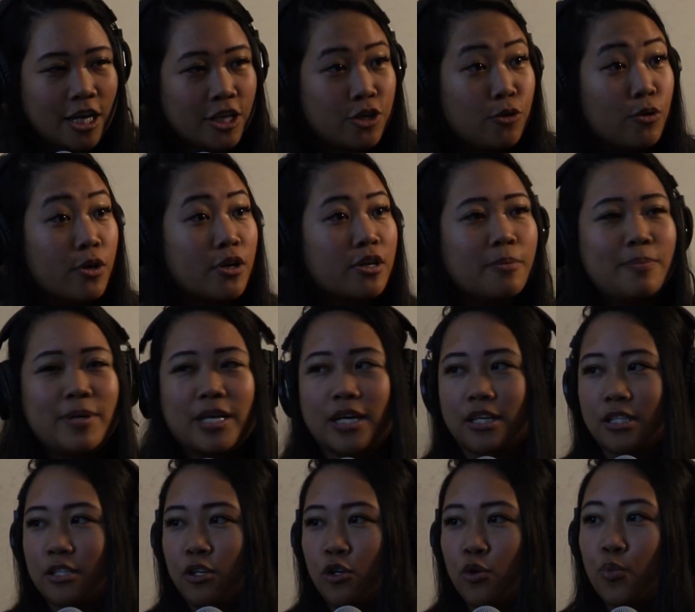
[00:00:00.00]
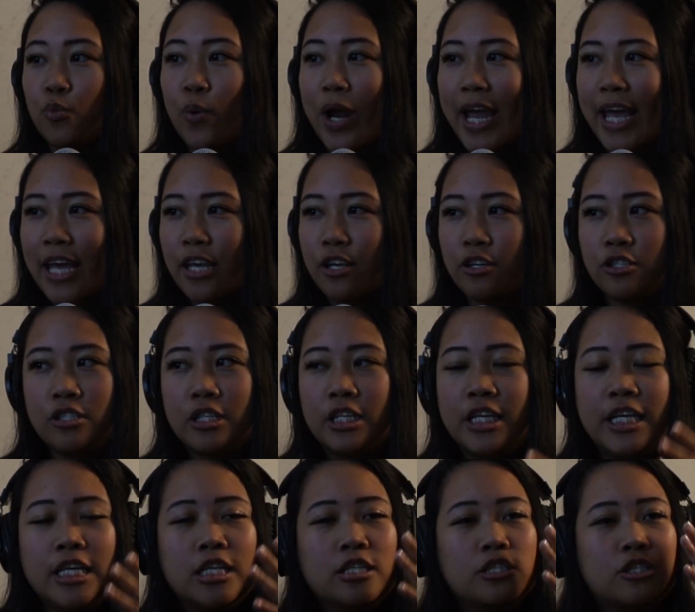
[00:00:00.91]
You are going to be
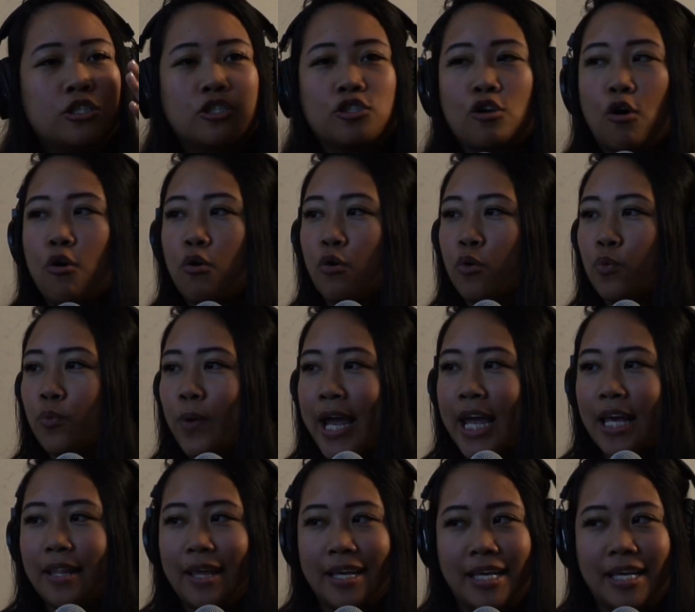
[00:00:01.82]
he is so great.